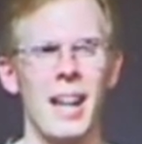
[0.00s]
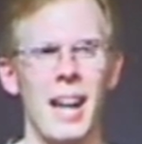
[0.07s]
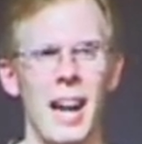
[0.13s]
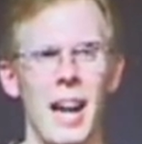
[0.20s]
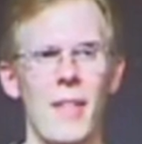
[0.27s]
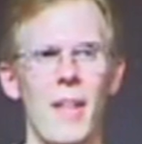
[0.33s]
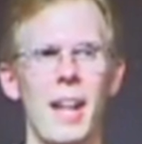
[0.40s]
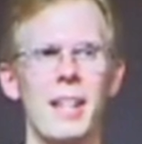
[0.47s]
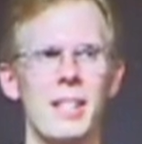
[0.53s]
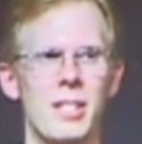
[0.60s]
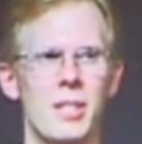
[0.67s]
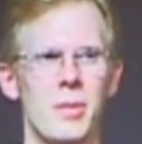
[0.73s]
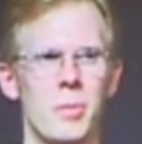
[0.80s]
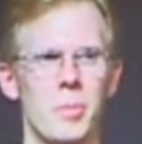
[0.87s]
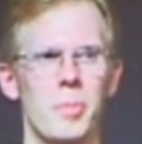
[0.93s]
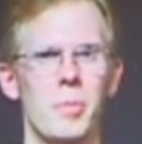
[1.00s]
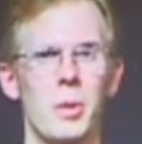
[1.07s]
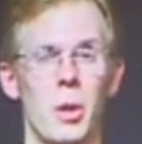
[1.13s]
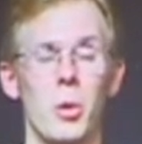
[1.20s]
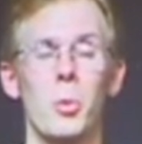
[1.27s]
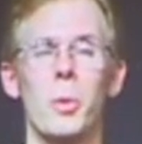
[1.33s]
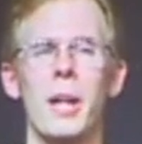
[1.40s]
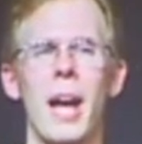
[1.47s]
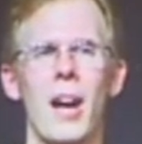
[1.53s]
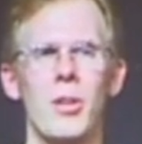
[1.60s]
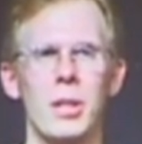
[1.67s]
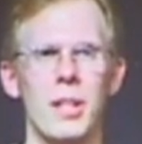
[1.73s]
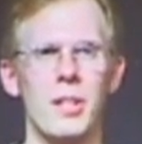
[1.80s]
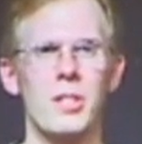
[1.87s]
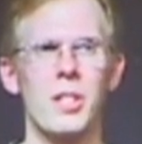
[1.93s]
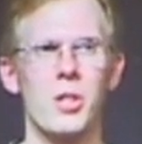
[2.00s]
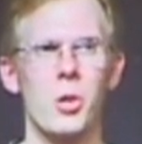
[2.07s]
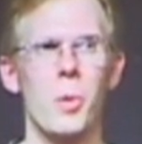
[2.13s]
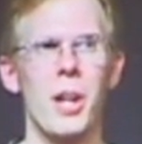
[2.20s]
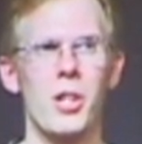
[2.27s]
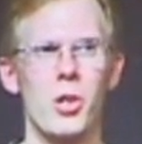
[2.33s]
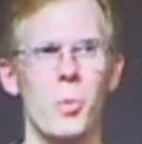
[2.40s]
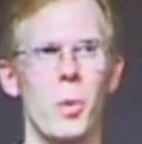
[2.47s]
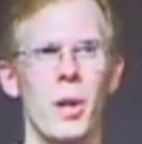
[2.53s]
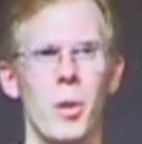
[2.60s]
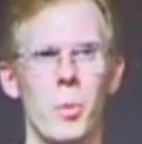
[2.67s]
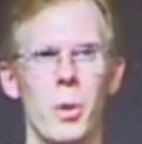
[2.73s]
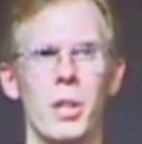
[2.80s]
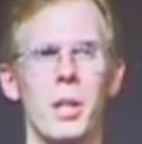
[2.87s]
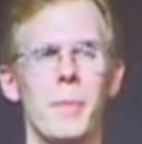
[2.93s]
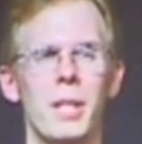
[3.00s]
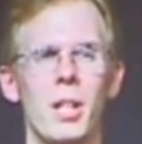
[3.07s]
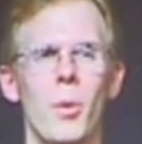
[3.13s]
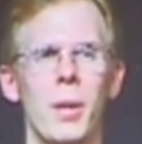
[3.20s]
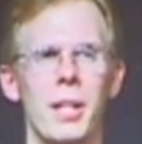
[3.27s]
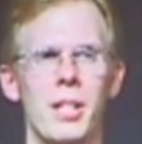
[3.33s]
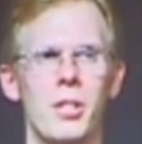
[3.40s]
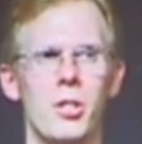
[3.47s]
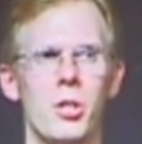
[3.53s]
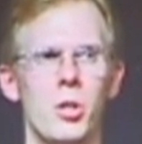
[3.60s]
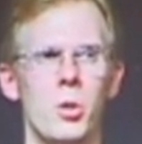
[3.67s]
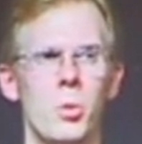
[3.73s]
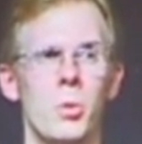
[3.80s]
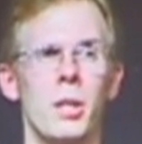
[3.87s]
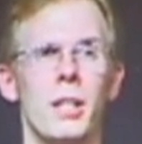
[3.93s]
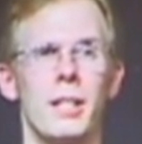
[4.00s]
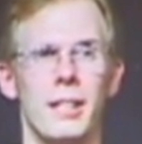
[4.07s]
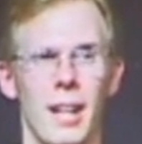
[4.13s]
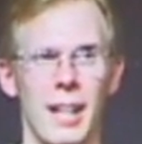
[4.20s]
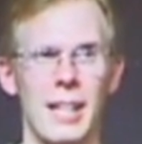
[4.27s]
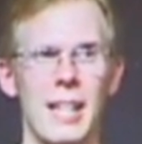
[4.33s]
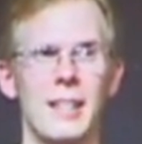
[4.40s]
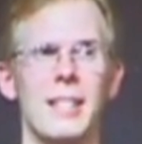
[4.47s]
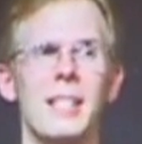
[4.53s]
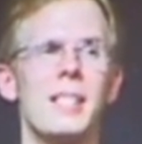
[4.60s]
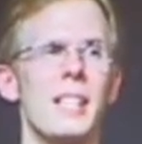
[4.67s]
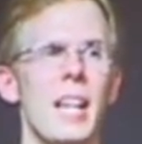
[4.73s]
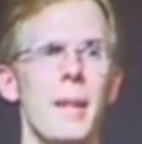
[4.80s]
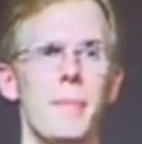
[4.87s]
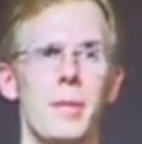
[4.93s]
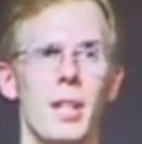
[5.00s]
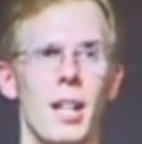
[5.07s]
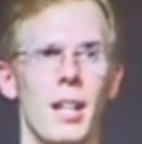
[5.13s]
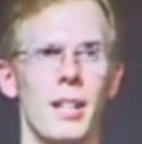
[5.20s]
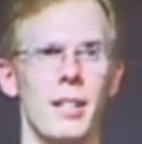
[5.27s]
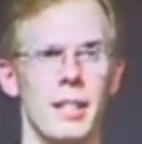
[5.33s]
And that is the reality of the situation where we're going to be going into, got to get this game done. It's